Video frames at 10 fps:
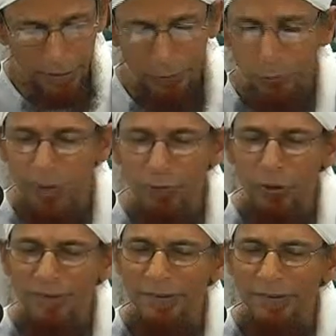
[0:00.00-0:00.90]
It would have
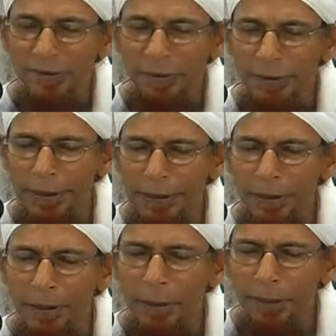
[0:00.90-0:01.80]
resisted the
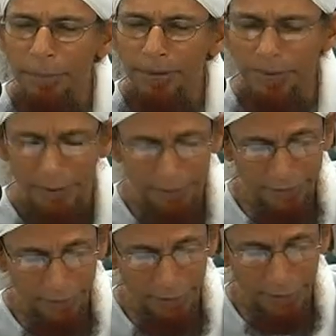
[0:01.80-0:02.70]
incomer to
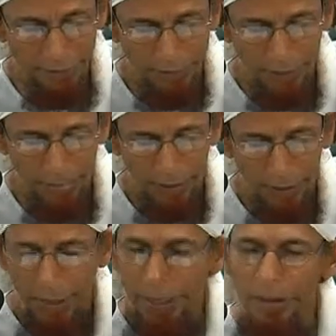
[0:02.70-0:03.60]
his heart
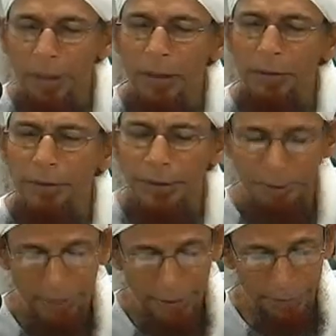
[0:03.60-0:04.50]
and hurt the
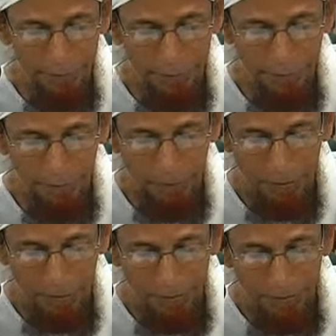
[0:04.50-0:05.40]
man,
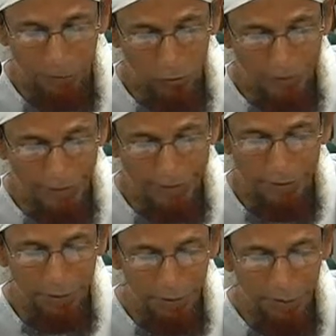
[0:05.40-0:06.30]
because the
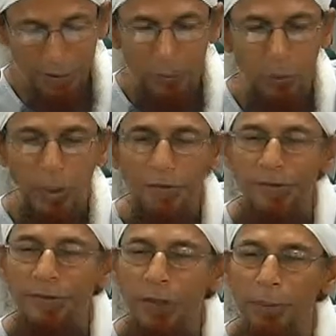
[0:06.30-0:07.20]
incoming would have
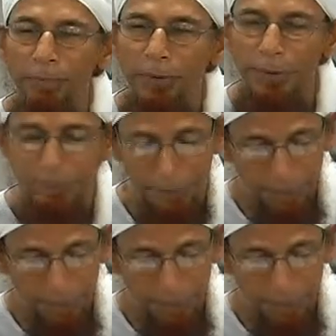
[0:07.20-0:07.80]
stopped.